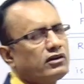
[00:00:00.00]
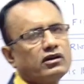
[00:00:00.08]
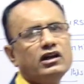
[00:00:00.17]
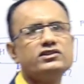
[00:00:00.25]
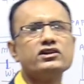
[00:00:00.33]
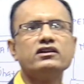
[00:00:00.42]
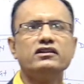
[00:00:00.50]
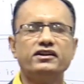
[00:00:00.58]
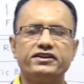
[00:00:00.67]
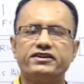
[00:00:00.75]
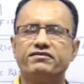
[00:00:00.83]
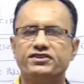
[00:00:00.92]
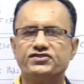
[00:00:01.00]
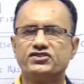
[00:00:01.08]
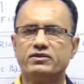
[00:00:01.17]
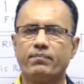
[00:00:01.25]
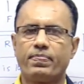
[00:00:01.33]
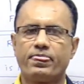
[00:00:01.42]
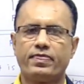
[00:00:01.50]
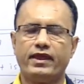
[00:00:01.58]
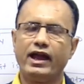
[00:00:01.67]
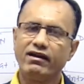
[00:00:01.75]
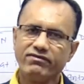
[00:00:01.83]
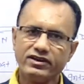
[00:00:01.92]
culture relativism.
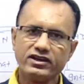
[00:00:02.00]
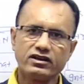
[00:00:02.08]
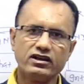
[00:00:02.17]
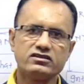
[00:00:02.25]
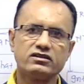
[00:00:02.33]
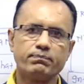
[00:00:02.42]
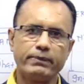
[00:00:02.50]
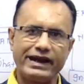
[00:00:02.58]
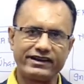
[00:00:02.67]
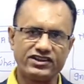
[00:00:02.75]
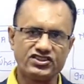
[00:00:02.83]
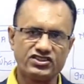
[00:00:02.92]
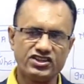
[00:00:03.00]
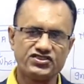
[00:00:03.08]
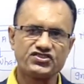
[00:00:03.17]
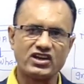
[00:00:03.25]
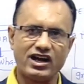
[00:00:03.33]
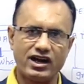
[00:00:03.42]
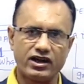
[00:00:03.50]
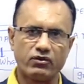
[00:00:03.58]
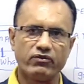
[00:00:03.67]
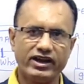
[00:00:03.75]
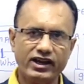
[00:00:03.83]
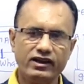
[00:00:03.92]
Every cultural practices are
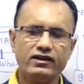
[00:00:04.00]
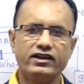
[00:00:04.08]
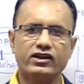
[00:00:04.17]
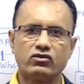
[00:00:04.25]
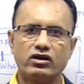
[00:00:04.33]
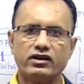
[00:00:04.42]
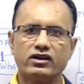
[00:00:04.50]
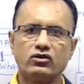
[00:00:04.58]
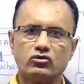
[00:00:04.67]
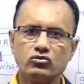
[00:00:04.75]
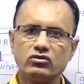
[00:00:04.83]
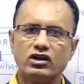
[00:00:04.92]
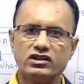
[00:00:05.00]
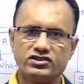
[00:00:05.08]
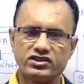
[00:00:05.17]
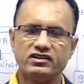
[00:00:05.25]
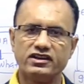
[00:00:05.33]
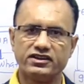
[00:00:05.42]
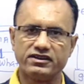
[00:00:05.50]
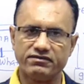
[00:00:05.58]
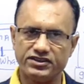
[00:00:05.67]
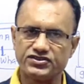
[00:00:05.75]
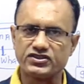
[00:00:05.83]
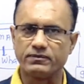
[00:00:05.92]
well according to culture
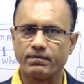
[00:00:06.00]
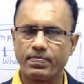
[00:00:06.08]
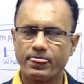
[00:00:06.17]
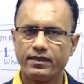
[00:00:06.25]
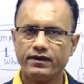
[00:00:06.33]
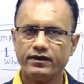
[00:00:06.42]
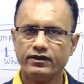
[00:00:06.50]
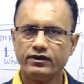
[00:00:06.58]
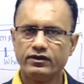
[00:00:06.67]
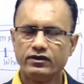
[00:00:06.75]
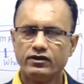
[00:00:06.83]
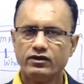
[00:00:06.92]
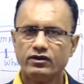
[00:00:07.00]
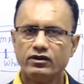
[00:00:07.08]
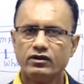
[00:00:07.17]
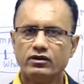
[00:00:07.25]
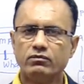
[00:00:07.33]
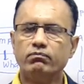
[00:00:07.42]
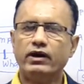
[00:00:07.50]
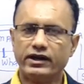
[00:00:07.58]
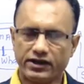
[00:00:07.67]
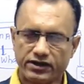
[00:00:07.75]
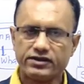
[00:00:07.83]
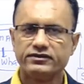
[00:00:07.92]
relativism. But